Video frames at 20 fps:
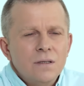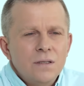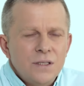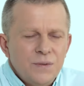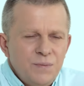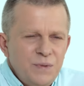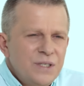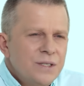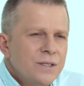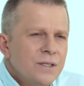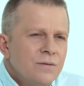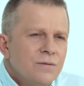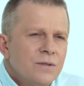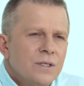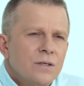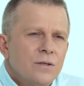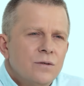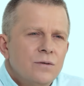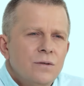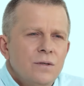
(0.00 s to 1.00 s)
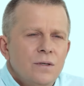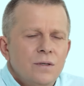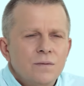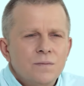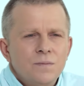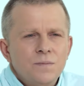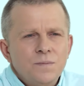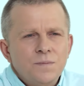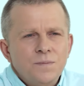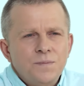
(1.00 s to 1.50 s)
of the second
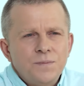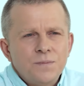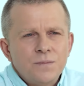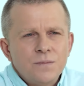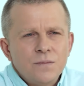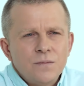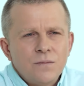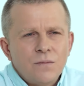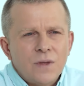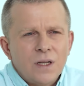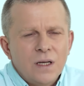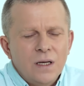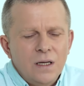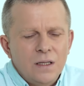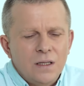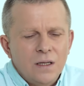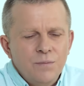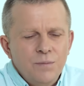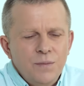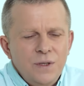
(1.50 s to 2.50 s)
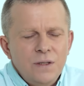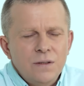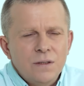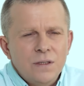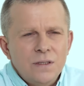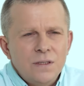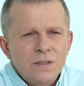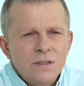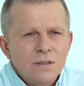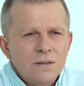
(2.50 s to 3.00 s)
death. This is
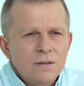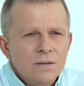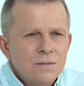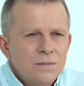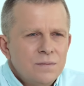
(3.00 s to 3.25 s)
mercy,